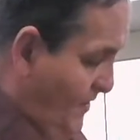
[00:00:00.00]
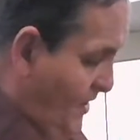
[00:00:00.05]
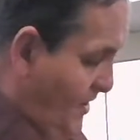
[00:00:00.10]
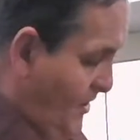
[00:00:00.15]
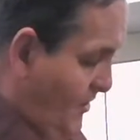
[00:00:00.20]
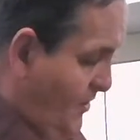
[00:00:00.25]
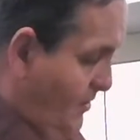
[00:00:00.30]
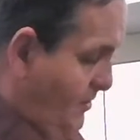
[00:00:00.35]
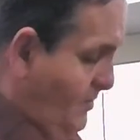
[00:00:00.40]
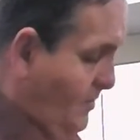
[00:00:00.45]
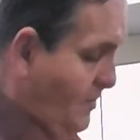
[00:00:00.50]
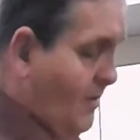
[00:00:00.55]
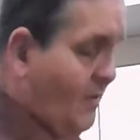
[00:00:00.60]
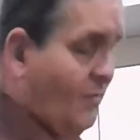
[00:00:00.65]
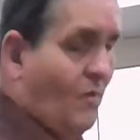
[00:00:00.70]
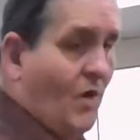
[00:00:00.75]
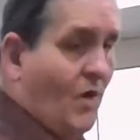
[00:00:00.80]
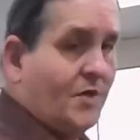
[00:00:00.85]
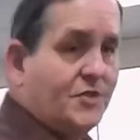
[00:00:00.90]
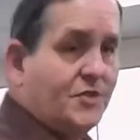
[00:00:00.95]
over here,
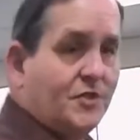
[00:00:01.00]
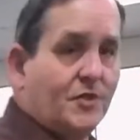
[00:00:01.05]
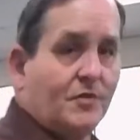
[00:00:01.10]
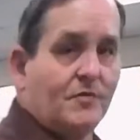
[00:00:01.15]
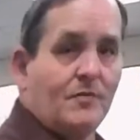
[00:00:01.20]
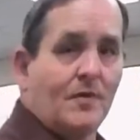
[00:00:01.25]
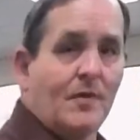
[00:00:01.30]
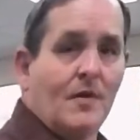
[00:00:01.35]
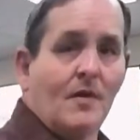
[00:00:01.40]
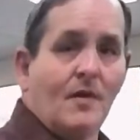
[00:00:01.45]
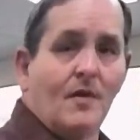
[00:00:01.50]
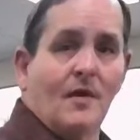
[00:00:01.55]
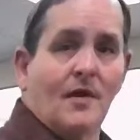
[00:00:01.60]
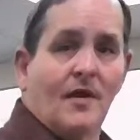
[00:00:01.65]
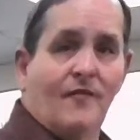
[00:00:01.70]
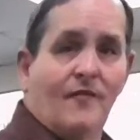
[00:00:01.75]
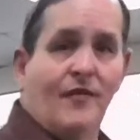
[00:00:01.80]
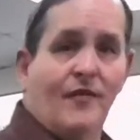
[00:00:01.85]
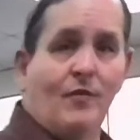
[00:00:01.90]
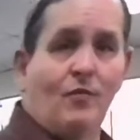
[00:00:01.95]
and watch it.
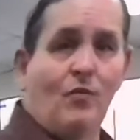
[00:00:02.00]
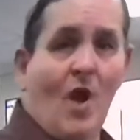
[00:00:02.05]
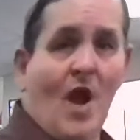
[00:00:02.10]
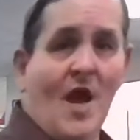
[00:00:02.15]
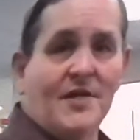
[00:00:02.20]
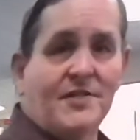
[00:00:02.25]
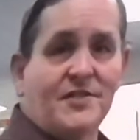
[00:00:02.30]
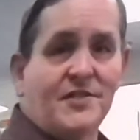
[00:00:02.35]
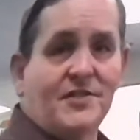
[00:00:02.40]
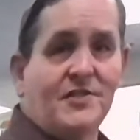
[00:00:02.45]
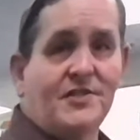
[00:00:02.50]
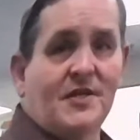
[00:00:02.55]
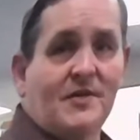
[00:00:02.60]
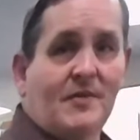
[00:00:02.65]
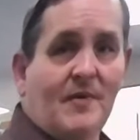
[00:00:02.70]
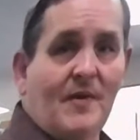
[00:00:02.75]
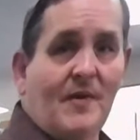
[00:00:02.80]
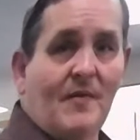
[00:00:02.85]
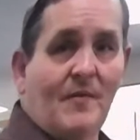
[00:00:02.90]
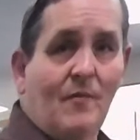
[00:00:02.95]
If it
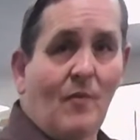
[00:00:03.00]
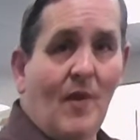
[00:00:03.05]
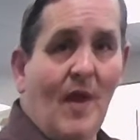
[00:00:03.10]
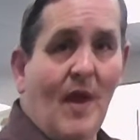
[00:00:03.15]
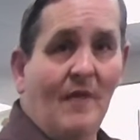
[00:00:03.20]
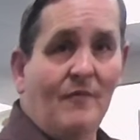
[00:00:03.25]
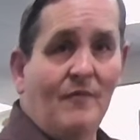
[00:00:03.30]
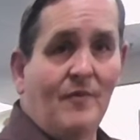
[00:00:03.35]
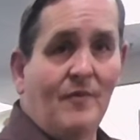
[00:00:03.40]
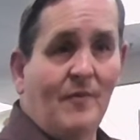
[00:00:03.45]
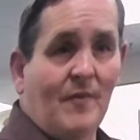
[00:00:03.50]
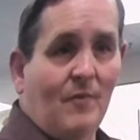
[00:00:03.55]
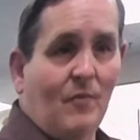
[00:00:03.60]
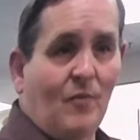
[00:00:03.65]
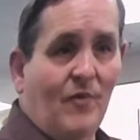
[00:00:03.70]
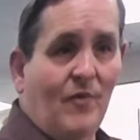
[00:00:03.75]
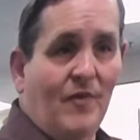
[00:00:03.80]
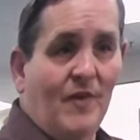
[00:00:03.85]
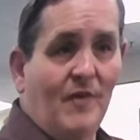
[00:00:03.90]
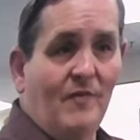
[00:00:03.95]
rises
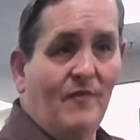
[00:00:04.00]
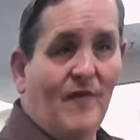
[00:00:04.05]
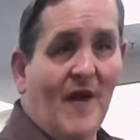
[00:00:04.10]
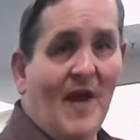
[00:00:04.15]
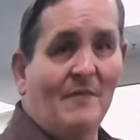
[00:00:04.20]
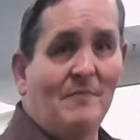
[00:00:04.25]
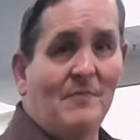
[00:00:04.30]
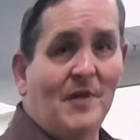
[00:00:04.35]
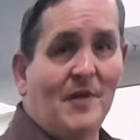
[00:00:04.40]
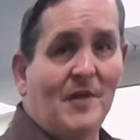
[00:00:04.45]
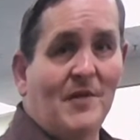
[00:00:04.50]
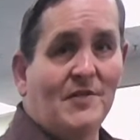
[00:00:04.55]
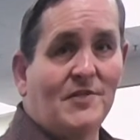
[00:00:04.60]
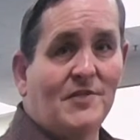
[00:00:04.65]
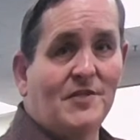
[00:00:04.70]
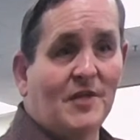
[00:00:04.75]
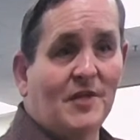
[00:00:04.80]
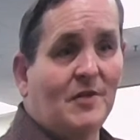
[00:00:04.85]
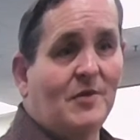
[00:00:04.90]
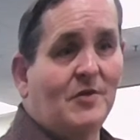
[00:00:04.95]
within 5
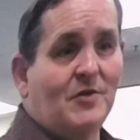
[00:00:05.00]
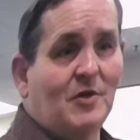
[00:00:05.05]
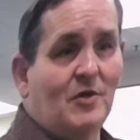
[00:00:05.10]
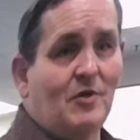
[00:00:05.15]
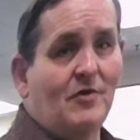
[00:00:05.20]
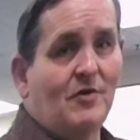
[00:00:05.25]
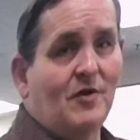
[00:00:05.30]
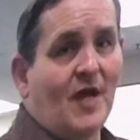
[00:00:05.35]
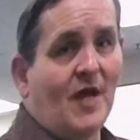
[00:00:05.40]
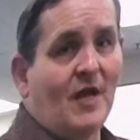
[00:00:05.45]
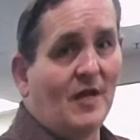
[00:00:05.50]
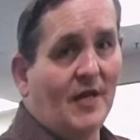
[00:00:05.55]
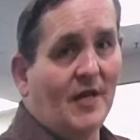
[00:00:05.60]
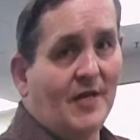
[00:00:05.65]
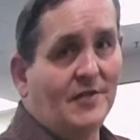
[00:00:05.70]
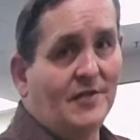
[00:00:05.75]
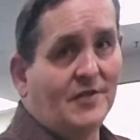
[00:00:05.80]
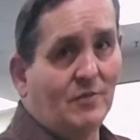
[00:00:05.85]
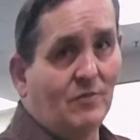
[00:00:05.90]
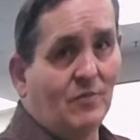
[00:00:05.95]
minutes, then you got a
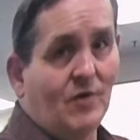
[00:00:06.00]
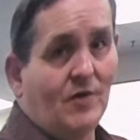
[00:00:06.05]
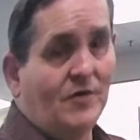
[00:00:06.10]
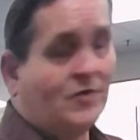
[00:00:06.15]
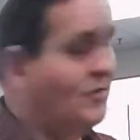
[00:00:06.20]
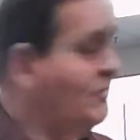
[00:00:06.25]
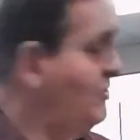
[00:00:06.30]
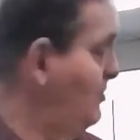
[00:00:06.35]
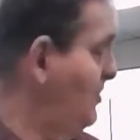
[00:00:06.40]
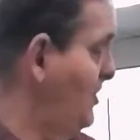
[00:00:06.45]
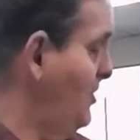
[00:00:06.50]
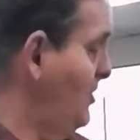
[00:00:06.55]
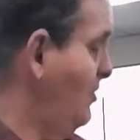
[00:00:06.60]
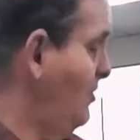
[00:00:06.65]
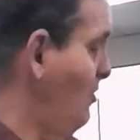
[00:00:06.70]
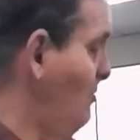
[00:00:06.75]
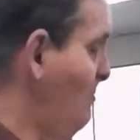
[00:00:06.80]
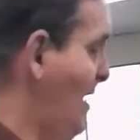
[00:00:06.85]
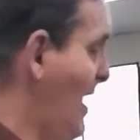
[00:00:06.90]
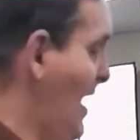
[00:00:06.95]
leak somewhere. So you need to
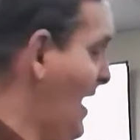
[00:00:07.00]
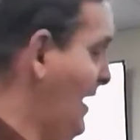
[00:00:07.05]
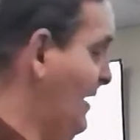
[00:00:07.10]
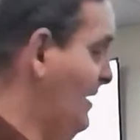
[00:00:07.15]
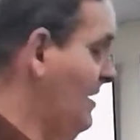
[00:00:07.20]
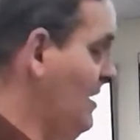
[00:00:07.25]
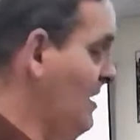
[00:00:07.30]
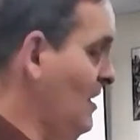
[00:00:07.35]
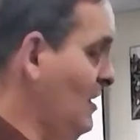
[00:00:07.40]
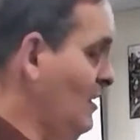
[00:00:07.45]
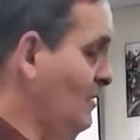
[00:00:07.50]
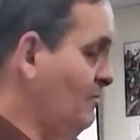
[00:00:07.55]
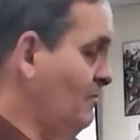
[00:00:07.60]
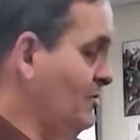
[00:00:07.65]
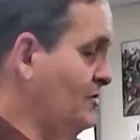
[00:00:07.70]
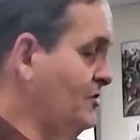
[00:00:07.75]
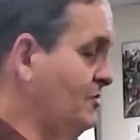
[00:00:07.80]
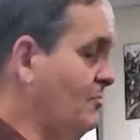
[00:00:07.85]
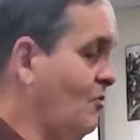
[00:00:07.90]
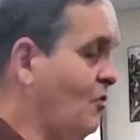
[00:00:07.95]
go back,
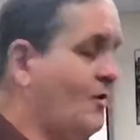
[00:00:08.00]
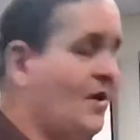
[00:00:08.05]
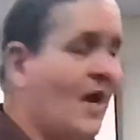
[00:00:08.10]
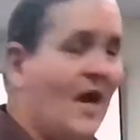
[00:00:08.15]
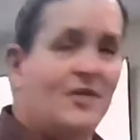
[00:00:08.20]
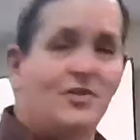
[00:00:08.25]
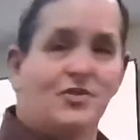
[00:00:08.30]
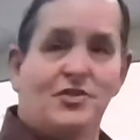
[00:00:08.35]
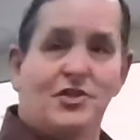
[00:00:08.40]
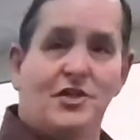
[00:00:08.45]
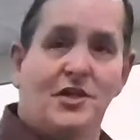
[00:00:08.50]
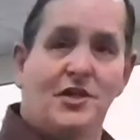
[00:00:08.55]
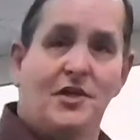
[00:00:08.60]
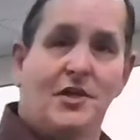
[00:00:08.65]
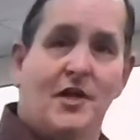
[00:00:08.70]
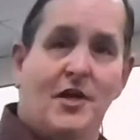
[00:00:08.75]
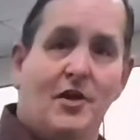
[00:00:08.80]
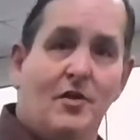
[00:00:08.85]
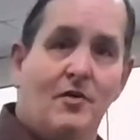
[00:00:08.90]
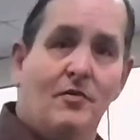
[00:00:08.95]
put some more nitrogen
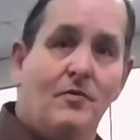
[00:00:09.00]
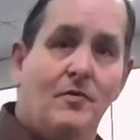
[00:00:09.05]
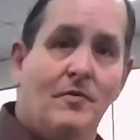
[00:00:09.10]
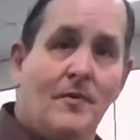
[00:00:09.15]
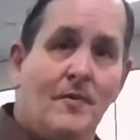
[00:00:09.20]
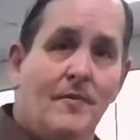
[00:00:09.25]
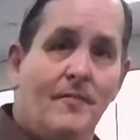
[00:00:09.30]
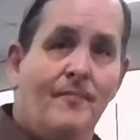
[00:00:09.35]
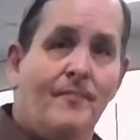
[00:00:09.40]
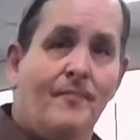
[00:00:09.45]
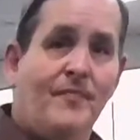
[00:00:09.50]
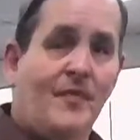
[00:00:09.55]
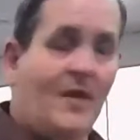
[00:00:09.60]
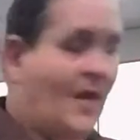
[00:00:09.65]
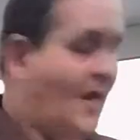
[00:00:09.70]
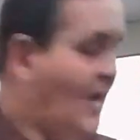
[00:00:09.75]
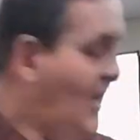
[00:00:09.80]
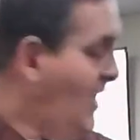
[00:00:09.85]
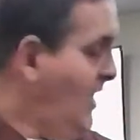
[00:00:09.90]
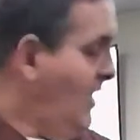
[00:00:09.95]
in there,
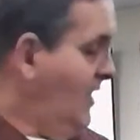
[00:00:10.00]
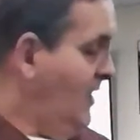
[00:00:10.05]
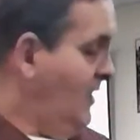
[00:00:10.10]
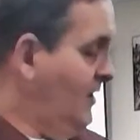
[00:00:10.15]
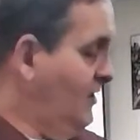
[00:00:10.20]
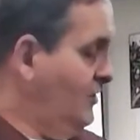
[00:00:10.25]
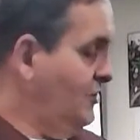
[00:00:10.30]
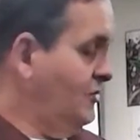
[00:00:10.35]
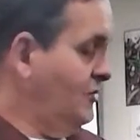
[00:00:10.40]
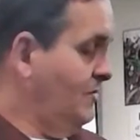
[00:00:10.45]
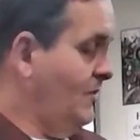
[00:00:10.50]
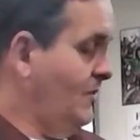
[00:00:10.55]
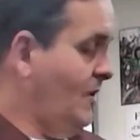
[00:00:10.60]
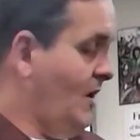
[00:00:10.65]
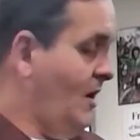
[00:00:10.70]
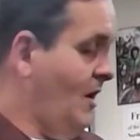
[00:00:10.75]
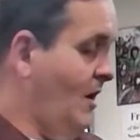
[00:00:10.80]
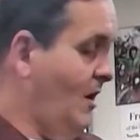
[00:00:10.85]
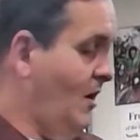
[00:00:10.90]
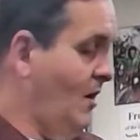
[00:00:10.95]
and
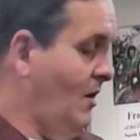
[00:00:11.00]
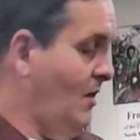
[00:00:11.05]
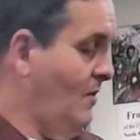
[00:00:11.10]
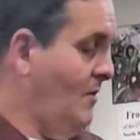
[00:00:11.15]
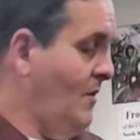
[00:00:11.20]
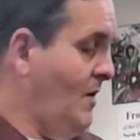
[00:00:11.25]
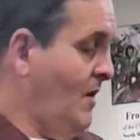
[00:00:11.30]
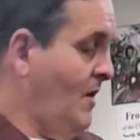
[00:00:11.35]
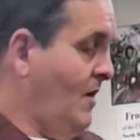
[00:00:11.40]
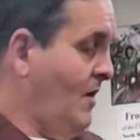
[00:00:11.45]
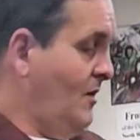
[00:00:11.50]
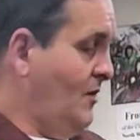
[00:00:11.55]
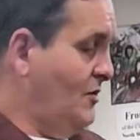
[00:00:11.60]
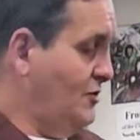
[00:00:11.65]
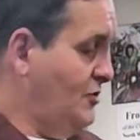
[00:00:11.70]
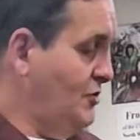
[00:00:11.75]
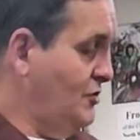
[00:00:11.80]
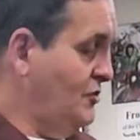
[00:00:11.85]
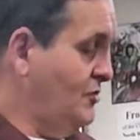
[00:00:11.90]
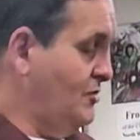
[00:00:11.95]

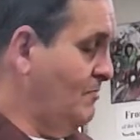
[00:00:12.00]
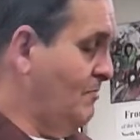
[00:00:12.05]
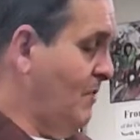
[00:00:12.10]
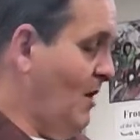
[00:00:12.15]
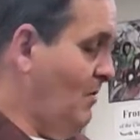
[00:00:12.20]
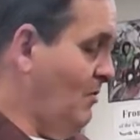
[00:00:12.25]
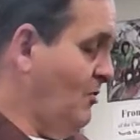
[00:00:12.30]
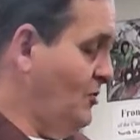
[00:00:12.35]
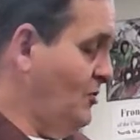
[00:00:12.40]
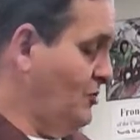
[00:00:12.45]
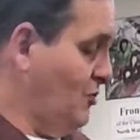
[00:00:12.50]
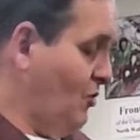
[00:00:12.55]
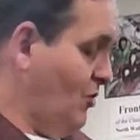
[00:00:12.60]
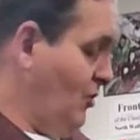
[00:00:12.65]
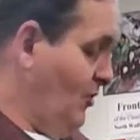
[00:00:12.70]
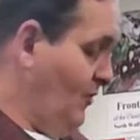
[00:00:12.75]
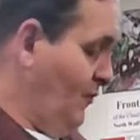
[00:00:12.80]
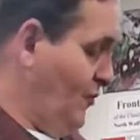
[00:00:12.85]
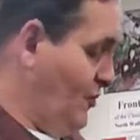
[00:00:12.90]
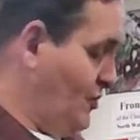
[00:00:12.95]
use some bubbles,
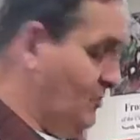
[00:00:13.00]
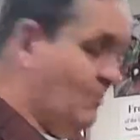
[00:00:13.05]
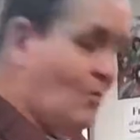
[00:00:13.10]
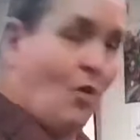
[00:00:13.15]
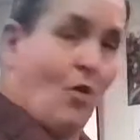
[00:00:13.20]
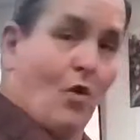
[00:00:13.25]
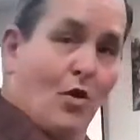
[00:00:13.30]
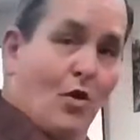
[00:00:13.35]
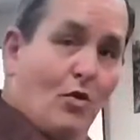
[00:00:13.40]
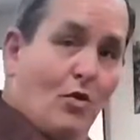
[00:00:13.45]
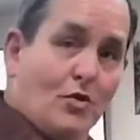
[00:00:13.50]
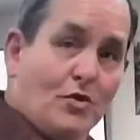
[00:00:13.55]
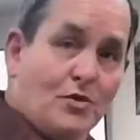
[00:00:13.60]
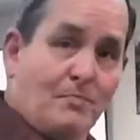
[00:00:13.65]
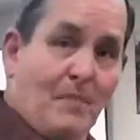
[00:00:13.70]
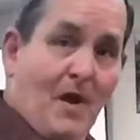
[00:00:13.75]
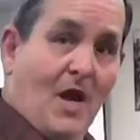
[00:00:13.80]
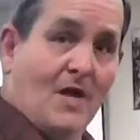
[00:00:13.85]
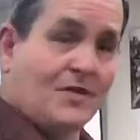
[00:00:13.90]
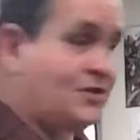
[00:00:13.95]
or look for some oil
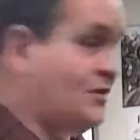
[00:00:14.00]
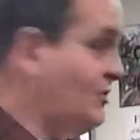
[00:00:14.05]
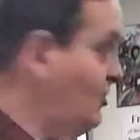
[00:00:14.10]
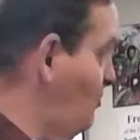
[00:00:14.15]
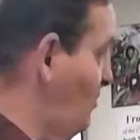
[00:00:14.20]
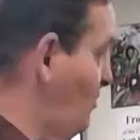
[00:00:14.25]
spots